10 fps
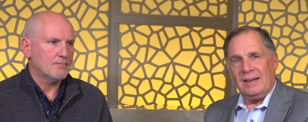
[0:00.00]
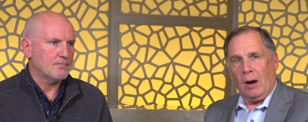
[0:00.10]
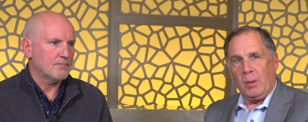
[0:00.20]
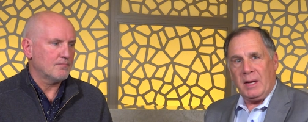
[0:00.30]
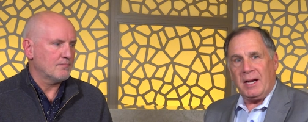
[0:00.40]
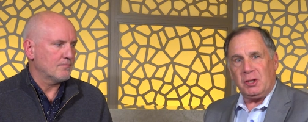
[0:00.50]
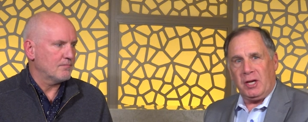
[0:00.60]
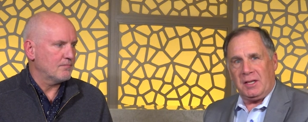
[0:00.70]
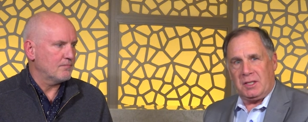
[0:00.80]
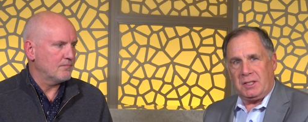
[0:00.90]
Speaker 1: All right, we get a
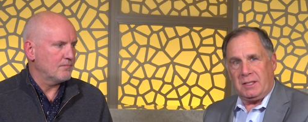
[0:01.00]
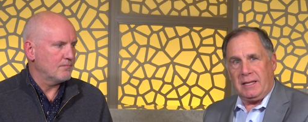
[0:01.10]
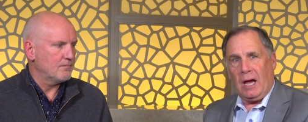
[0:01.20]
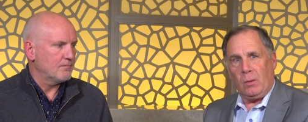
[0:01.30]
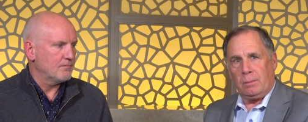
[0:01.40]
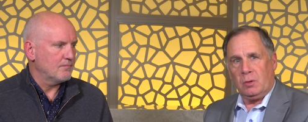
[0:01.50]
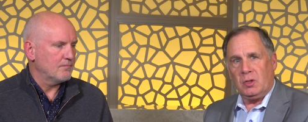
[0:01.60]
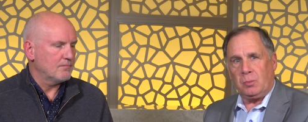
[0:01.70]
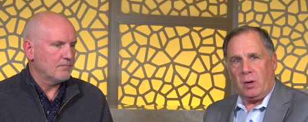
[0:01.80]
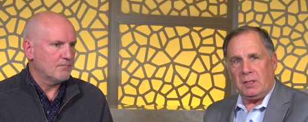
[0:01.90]
chance to sit down with
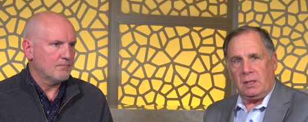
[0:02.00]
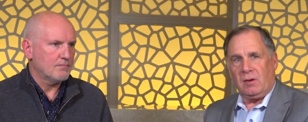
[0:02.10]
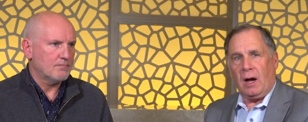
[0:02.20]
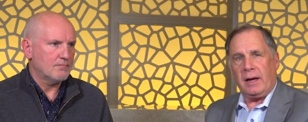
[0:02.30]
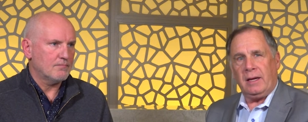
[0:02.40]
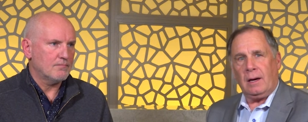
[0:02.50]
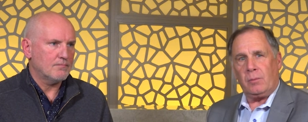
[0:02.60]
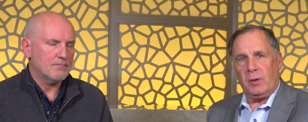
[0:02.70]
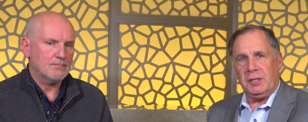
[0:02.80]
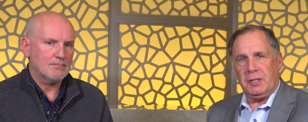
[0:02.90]
Blues President of Hockey
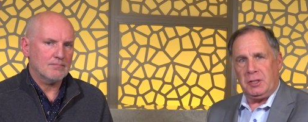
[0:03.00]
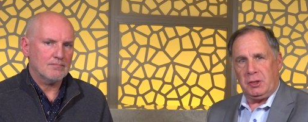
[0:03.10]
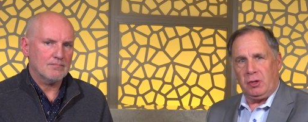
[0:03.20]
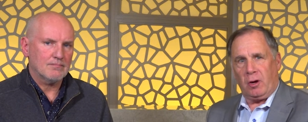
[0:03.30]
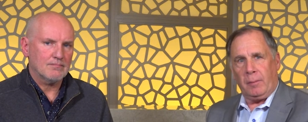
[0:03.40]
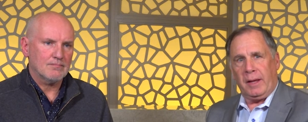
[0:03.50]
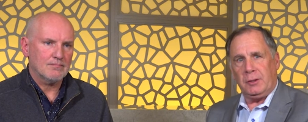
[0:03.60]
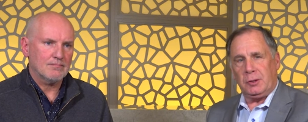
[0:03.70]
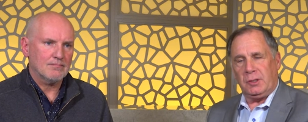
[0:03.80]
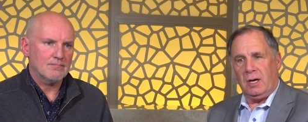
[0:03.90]
Operations and General
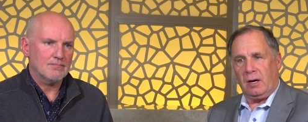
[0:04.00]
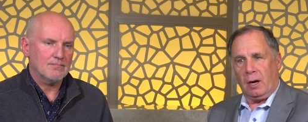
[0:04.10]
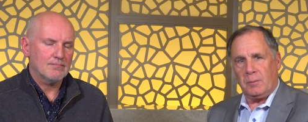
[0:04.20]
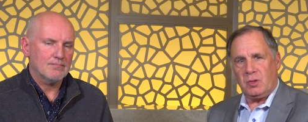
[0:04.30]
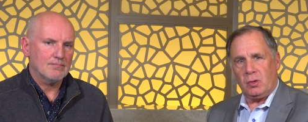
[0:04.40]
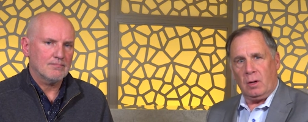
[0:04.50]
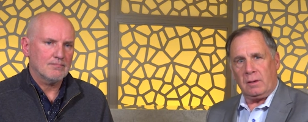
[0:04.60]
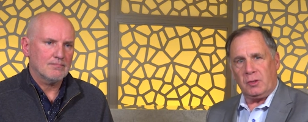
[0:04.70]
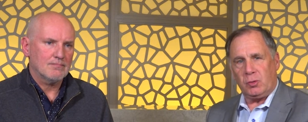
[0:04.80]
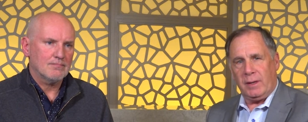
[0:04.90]
Manager Doug Armstrong.
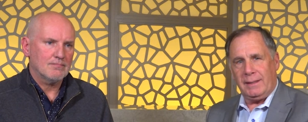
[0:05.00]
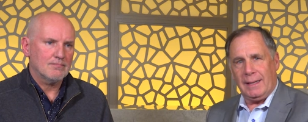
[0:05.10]
The trade